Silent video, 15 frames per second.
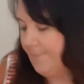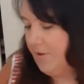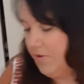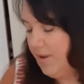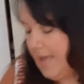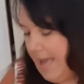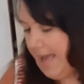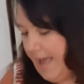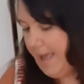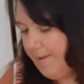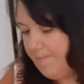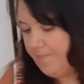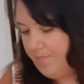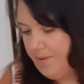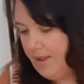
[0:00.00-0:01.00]

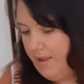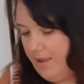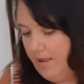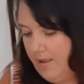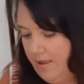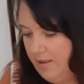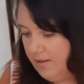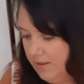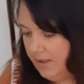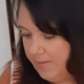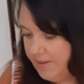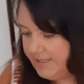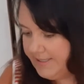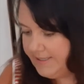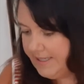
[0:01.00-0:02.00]
Okay? Let
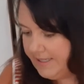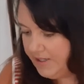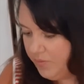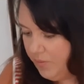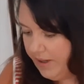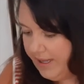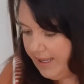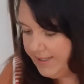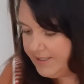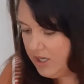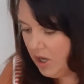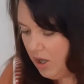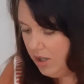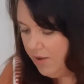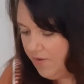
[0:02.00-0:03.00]
me see. Did we get to
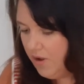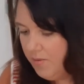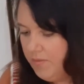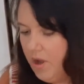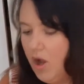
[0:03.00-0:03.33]
all of them?